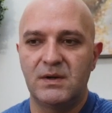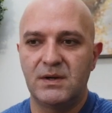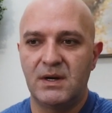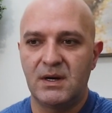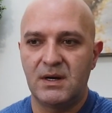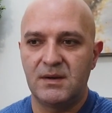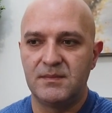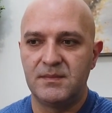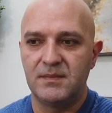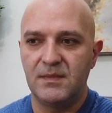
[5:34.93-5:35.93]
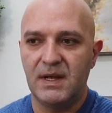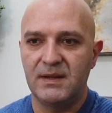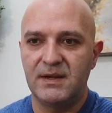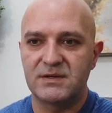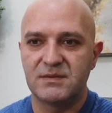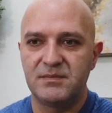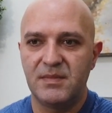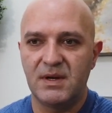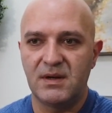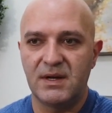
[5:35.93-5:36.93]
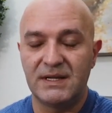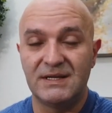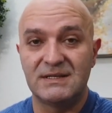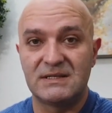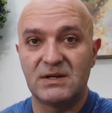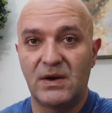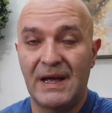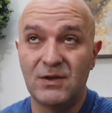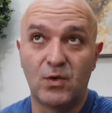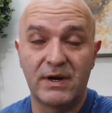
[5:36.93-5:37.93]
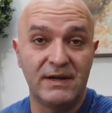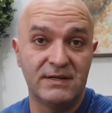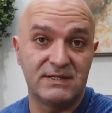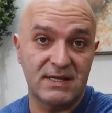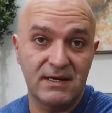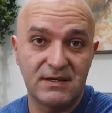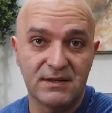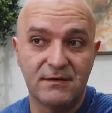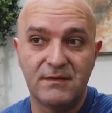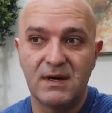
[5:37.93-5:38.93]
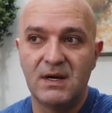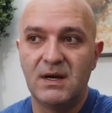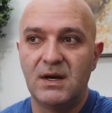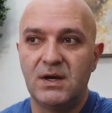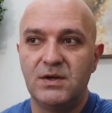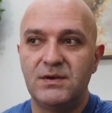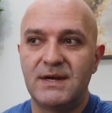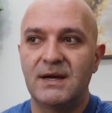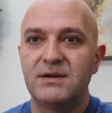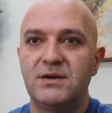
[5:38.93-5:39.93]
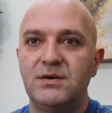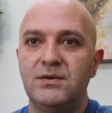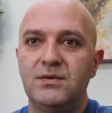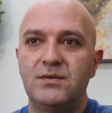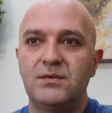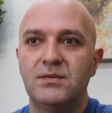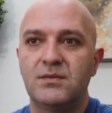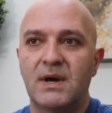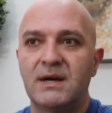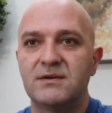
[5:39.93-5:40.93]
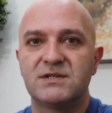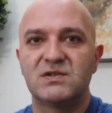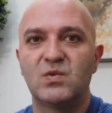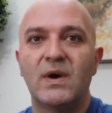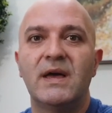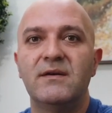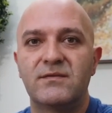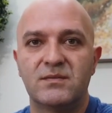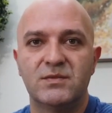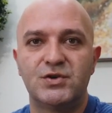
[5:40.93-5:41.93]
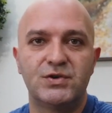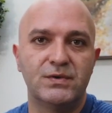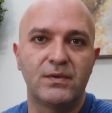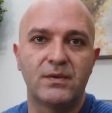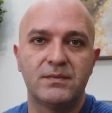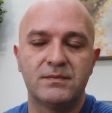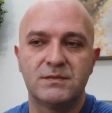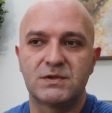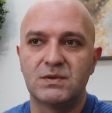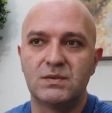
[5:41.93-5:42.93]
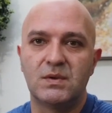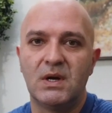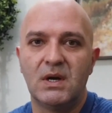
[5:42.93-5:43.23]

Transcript: and there's or incentive, you tend to kind of sway from the truth. So